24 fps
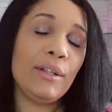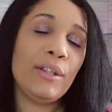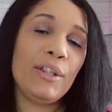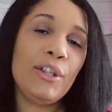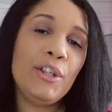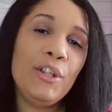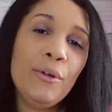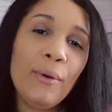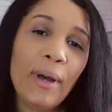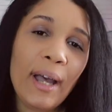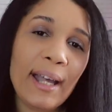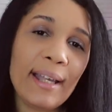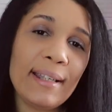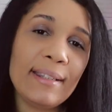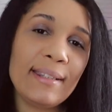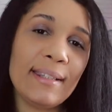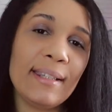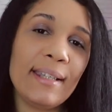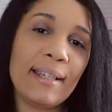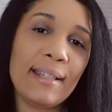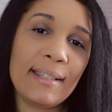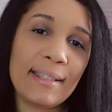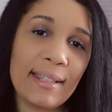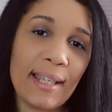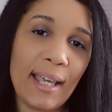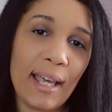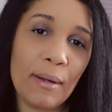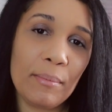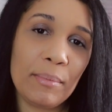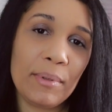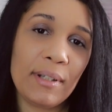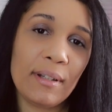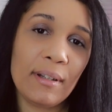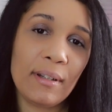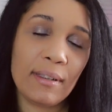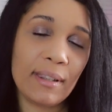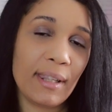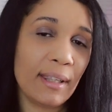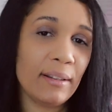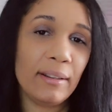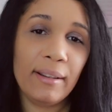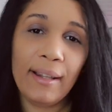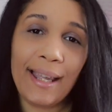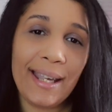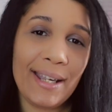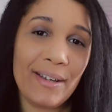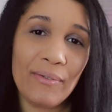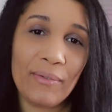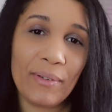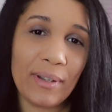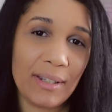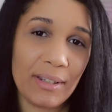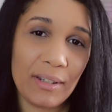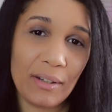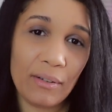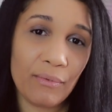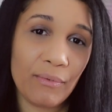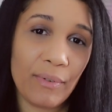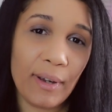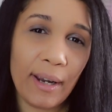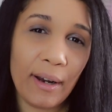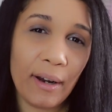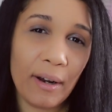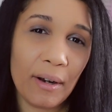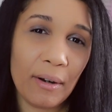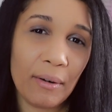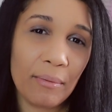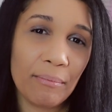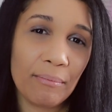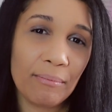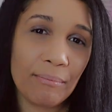You had to accept that life isn't fair.